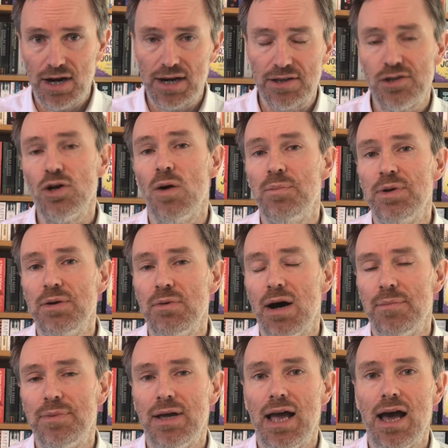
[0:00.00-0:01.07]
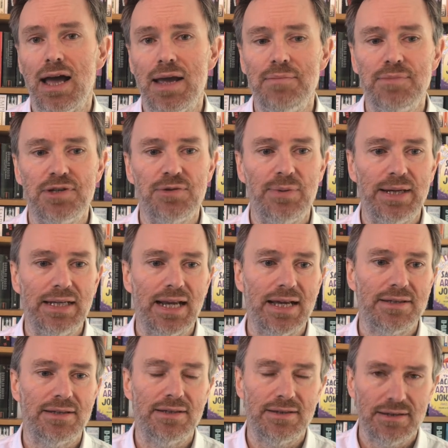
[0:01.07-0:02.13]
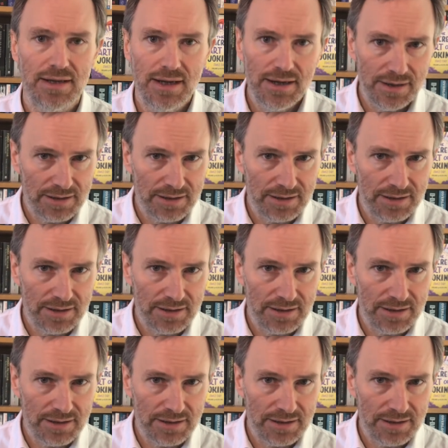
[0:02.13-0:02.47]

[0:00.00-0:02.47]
of top you up in between lessons,